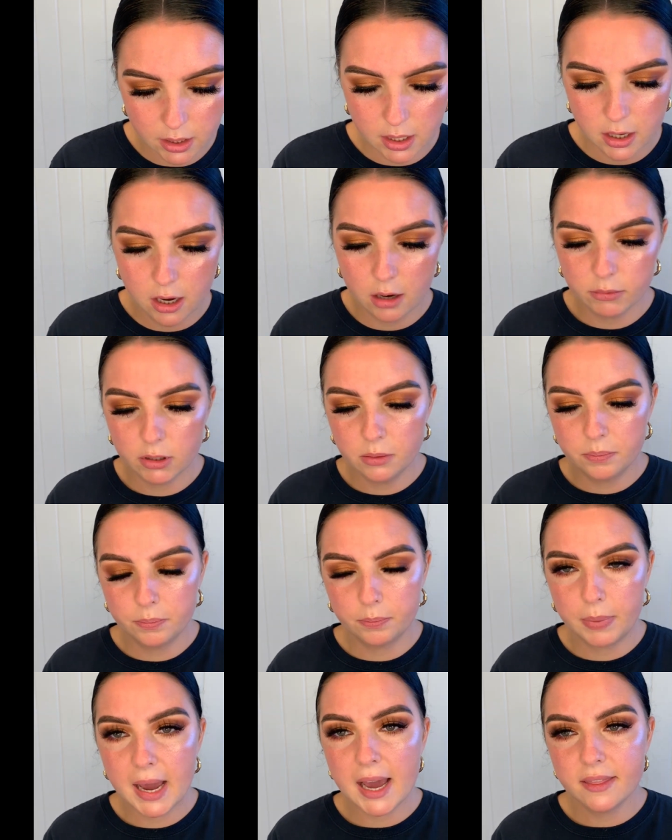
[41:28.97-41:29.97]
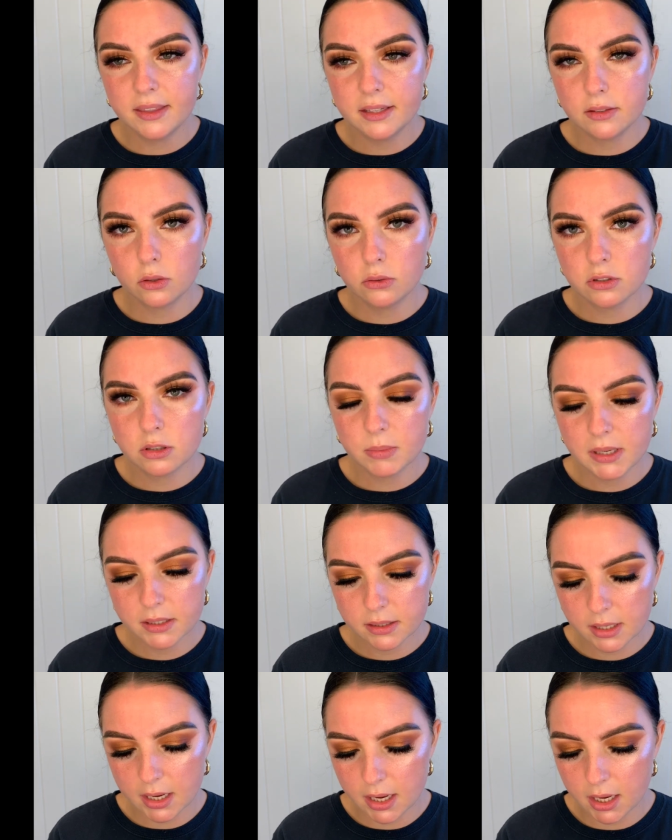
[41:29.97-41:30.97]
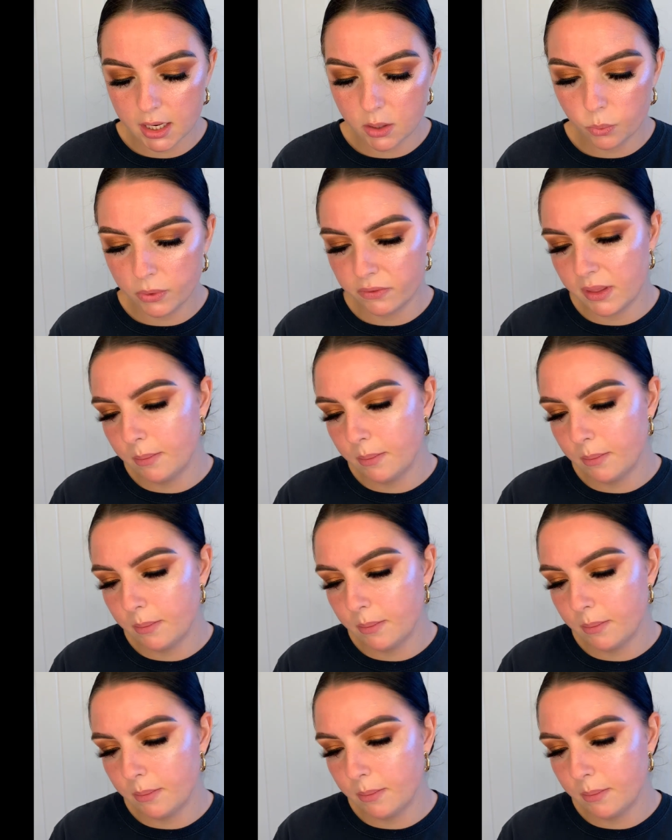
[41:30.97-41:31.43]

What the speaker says: I'm going to pat this onto my skin with the